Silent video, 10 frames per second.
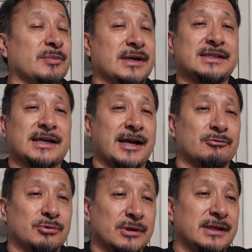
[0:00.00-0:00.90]
But I, I
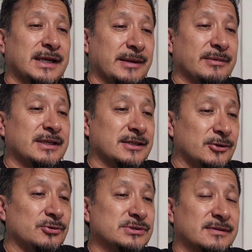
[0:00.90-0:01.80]
really am getting
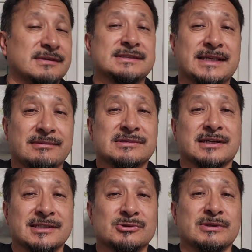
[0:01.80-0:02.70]
used to the
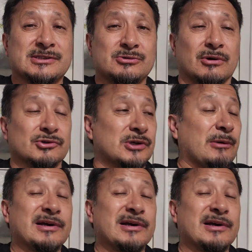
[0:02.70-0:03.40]
Samsung S twenty-two Ultra.